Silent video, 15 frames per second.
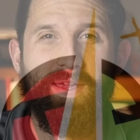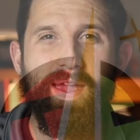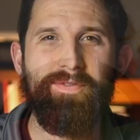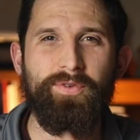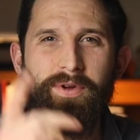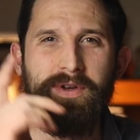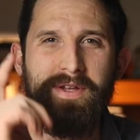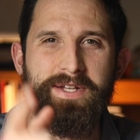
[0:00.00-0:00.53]
Hey
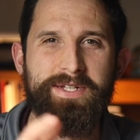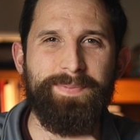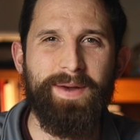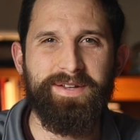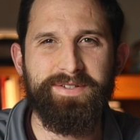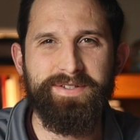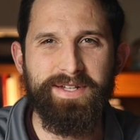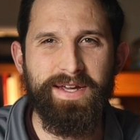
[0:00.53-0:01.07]
everyone, it's
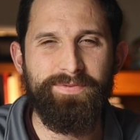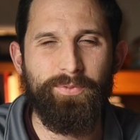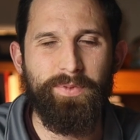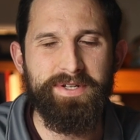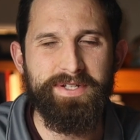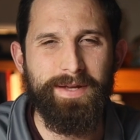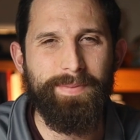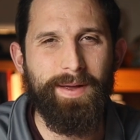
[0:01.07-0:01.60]
Pastor Cy from
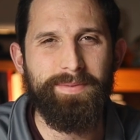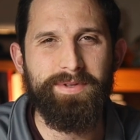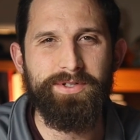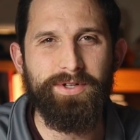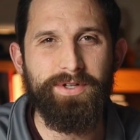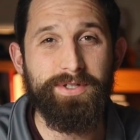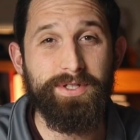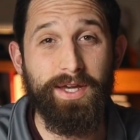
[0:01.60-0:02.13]
Westside Baptist
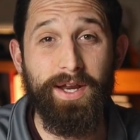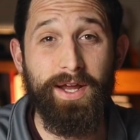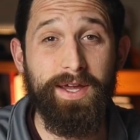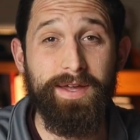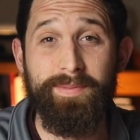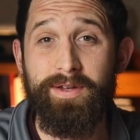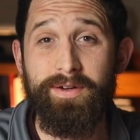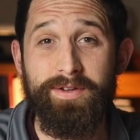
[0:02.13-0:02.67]
Church, and I
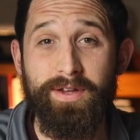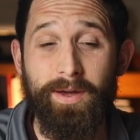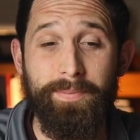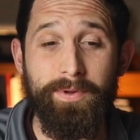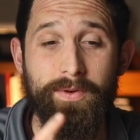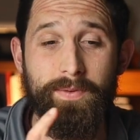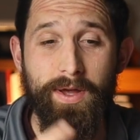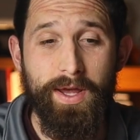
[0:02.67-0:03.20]
am here to help
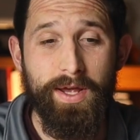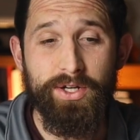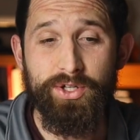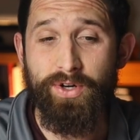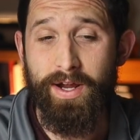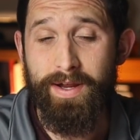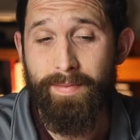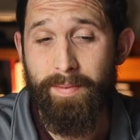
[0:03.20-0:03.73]
you
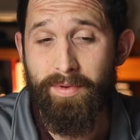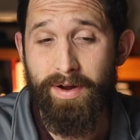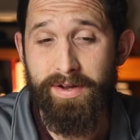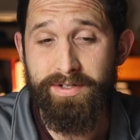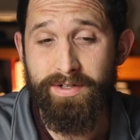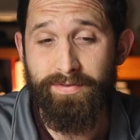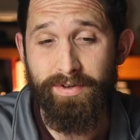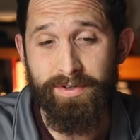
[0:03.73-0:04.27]
try and
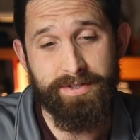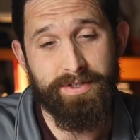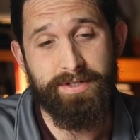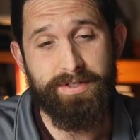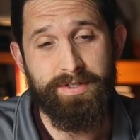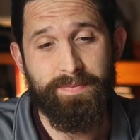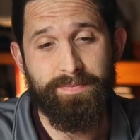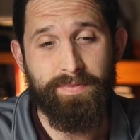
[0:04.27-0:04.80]
memorize your
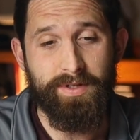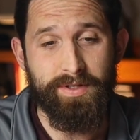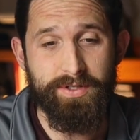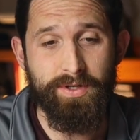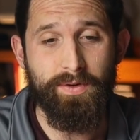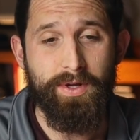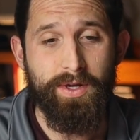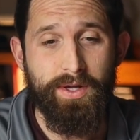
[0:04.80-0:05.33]
verses.
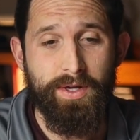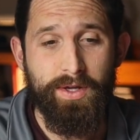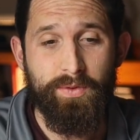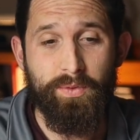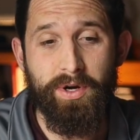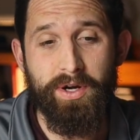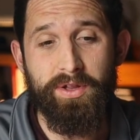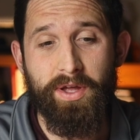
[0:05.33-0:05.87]
So
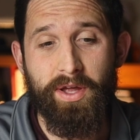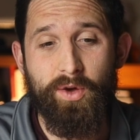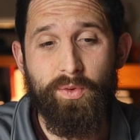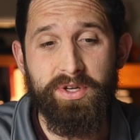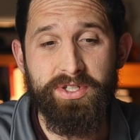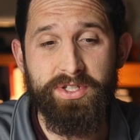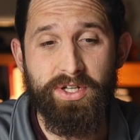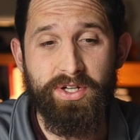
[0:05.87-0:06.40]
we're going to look at
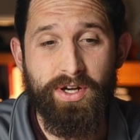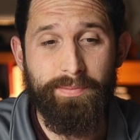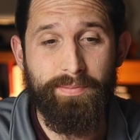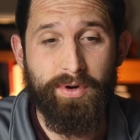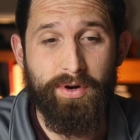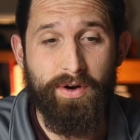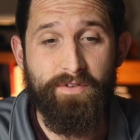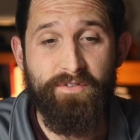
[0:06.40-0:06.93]
question
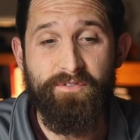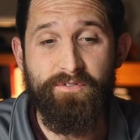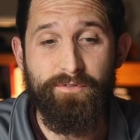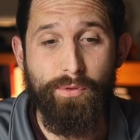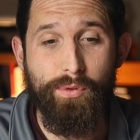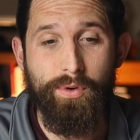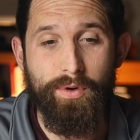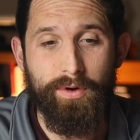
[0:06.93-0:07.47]
number
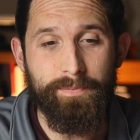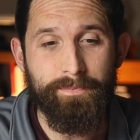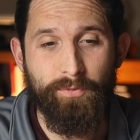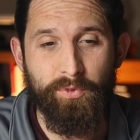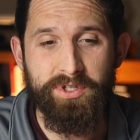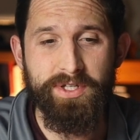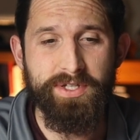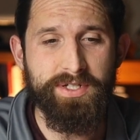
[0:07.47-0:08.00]
4,
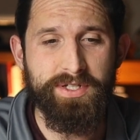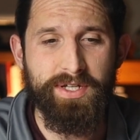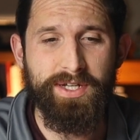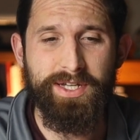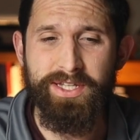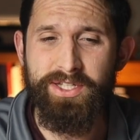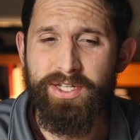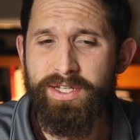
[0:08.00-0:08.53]
which is,
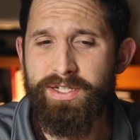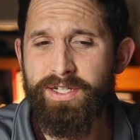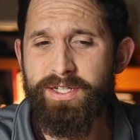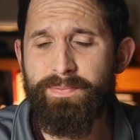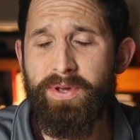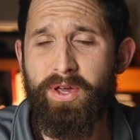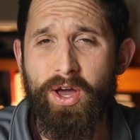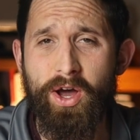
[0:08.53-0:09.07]
did Jesus
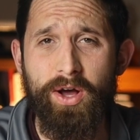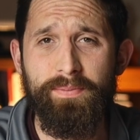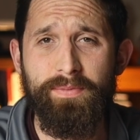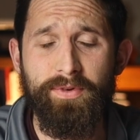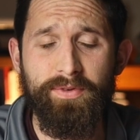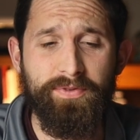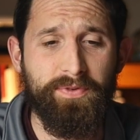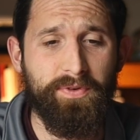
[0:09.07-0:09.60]

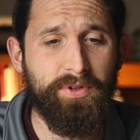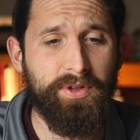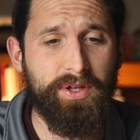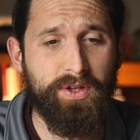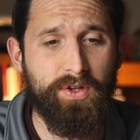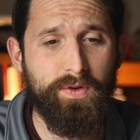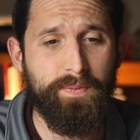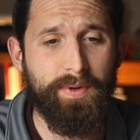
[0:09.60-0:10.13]
become fully
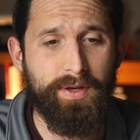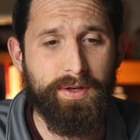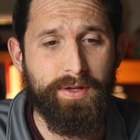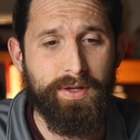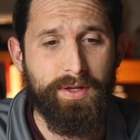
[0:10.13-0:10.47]
human?